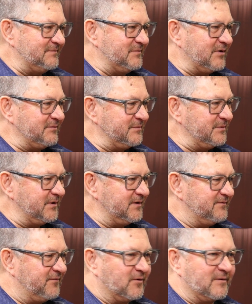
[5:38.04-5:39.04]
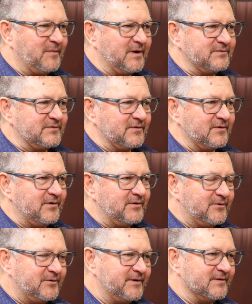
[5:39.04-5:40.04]
probably 4 months
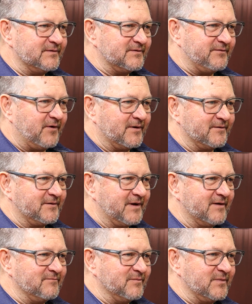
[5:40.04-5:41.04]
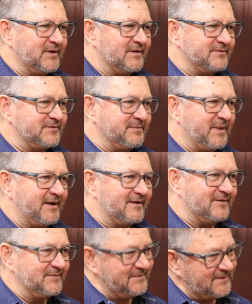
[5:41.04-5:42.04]
ago, his father gave him the
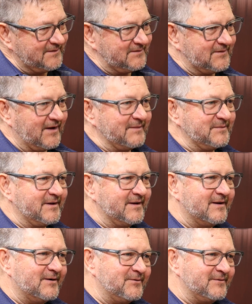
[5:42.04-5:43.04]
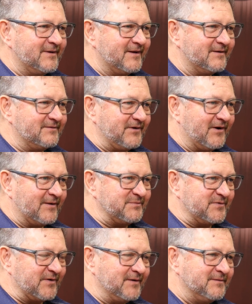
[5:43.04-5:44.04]
ultimatum: "It's time to get out and get a job,
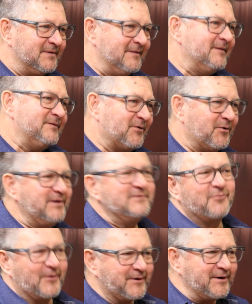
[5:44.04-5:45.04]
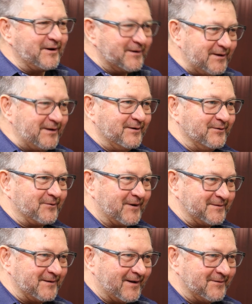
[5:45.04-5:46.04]
son." So he's working at Eagle
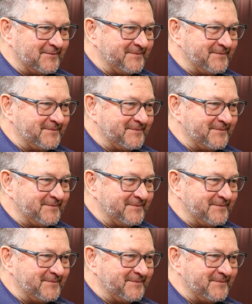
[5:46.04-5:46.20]
right now.